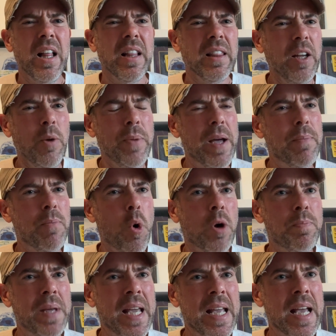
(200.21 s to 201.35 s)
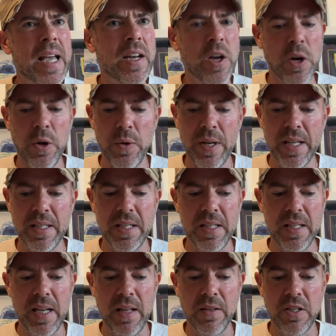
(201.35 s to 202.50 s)
A little bit more piano and
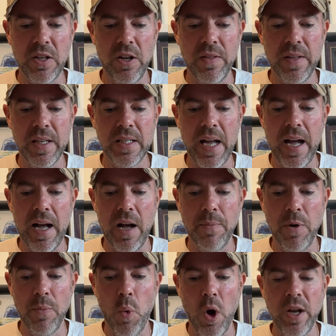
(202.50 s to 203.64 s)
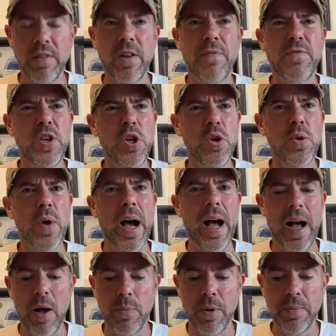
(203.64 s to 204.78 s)
synths on this album. One of the few
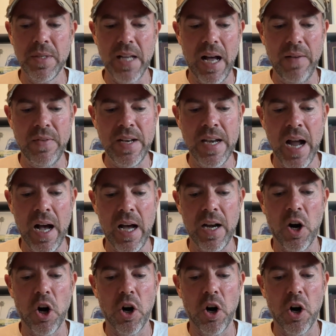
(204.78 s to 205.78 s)
albums I've not